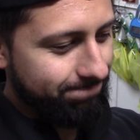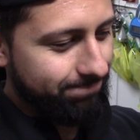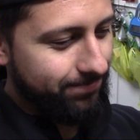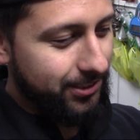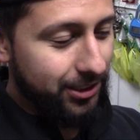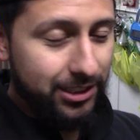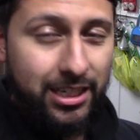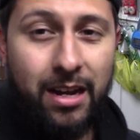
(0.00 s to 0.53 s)

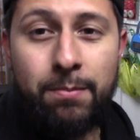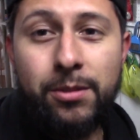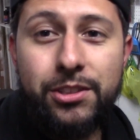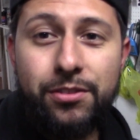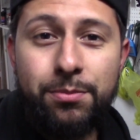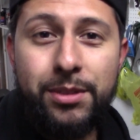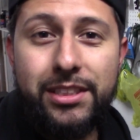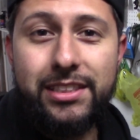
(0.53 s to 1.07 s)
There's not much
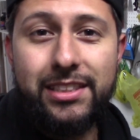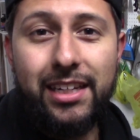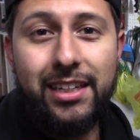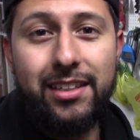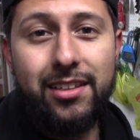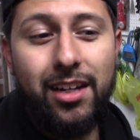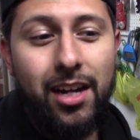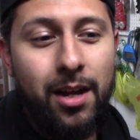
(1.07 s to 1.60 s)
for me to
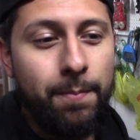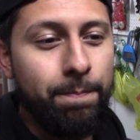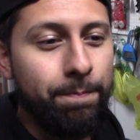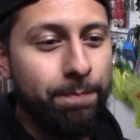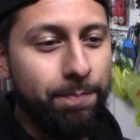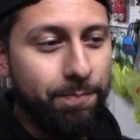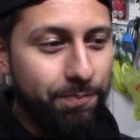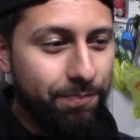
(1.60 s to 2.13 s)
say.
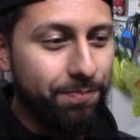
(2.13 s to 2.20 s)
I'm